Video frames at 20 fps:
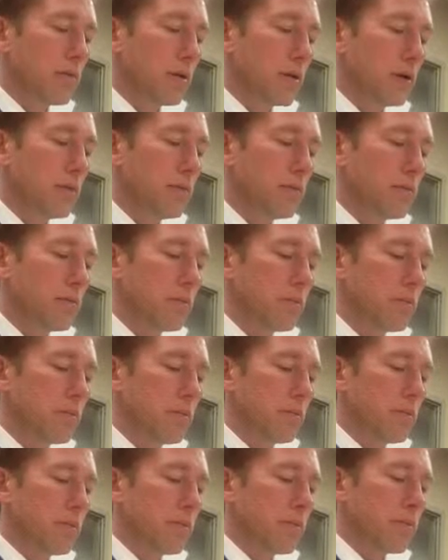Okay.
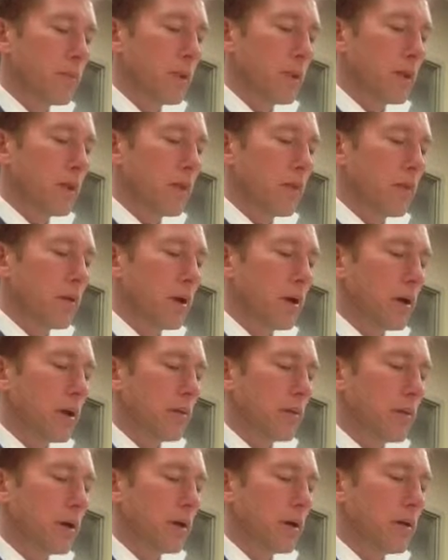
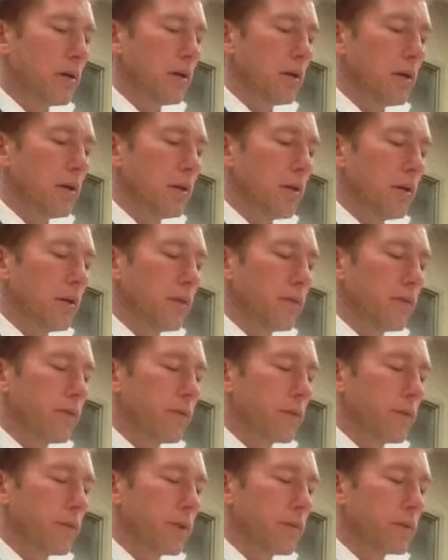And only
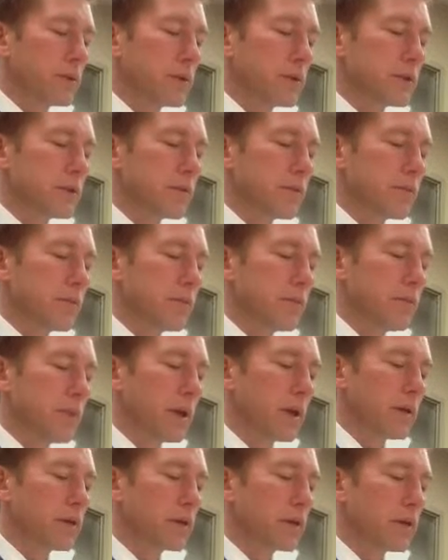for the purposes of
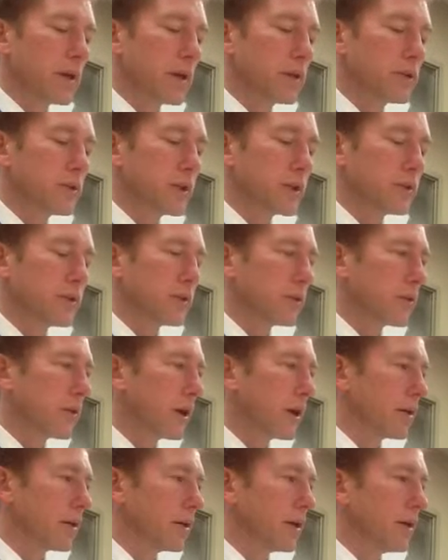making sure I structure it
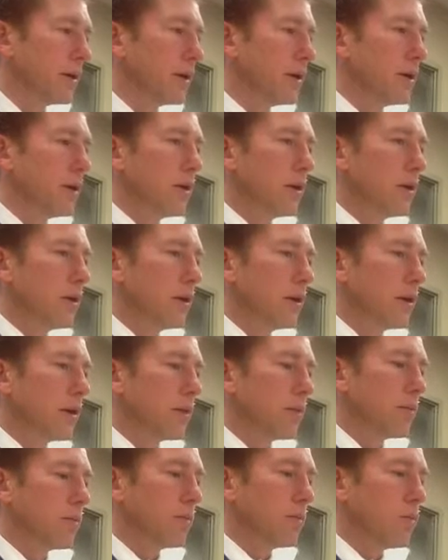correctly,
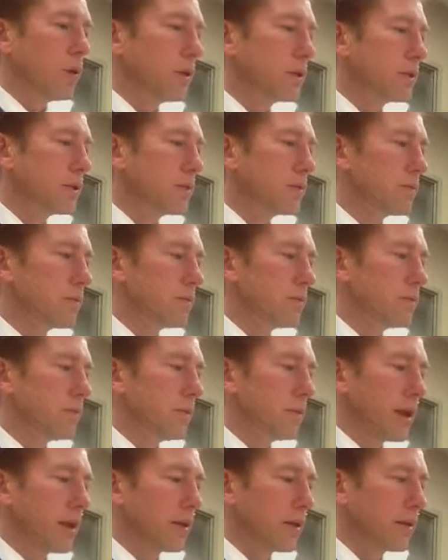what's
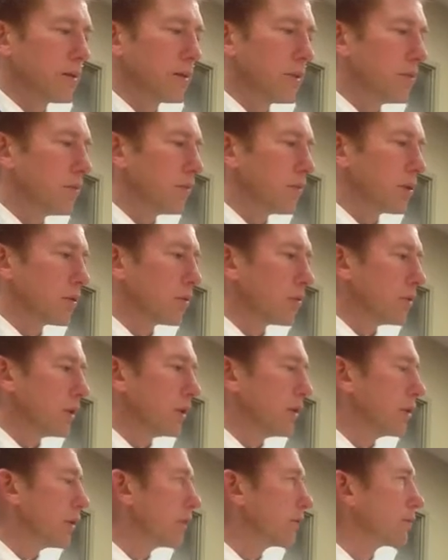that little bit more? What
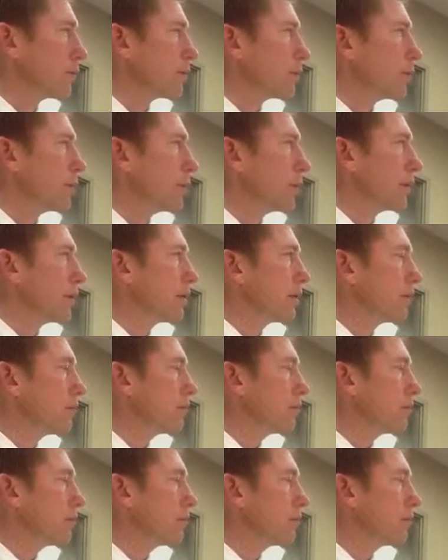are you comfortable with?